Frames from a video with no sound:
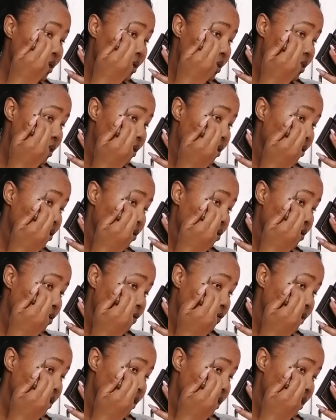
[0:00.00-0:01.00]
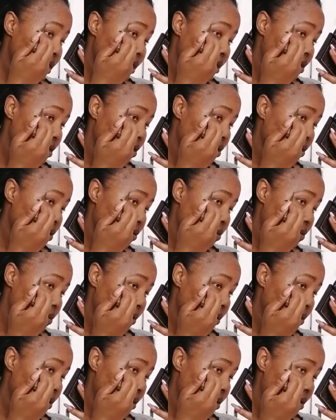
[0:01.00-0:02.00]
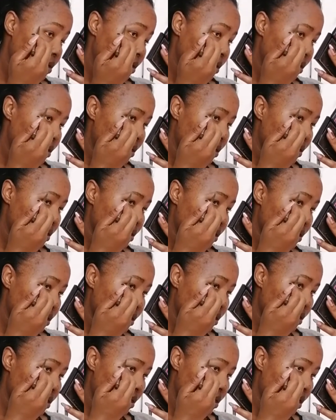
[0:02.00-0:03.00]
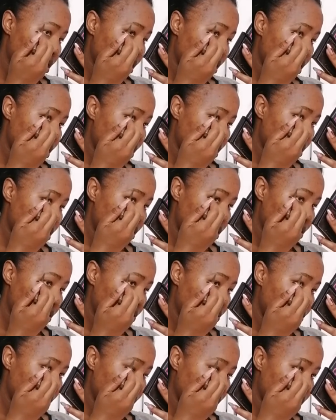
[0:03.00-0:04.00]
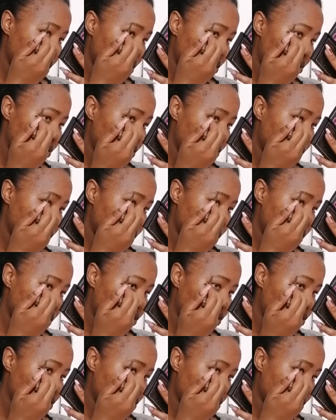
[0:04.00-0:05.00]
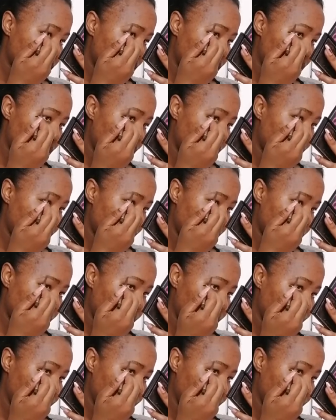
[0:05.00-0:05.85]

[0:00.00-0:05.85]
and then you obviously know that we are always starting